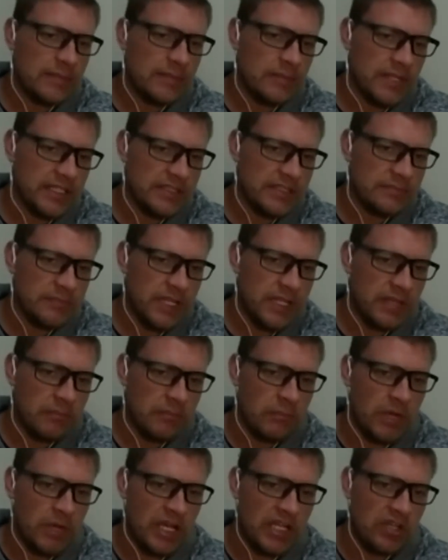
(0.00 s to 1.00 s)
Let's make
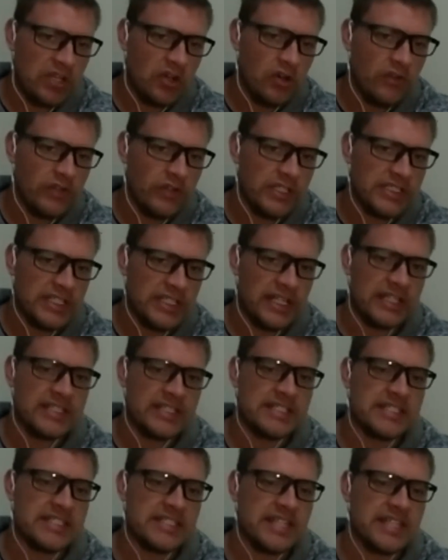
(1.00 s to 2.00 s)
money of it and
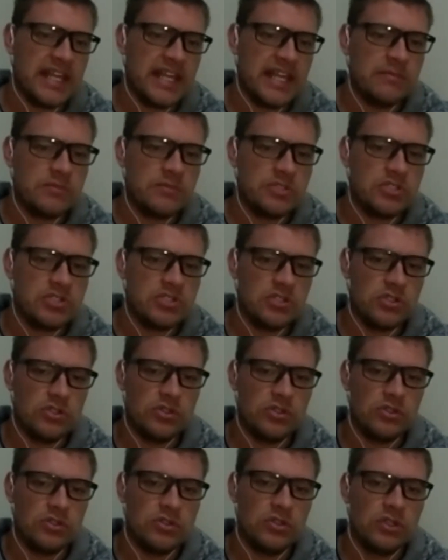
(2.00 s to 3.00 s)
sell him
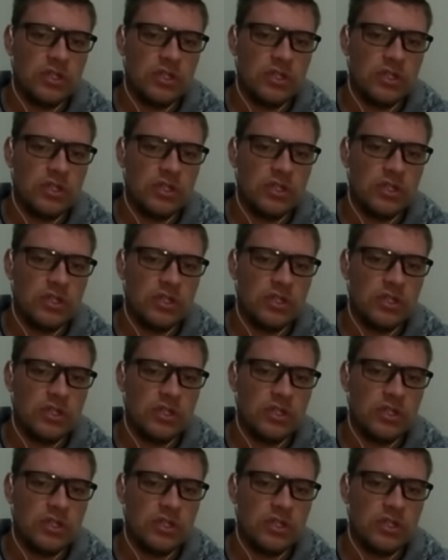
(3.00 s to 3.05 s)
to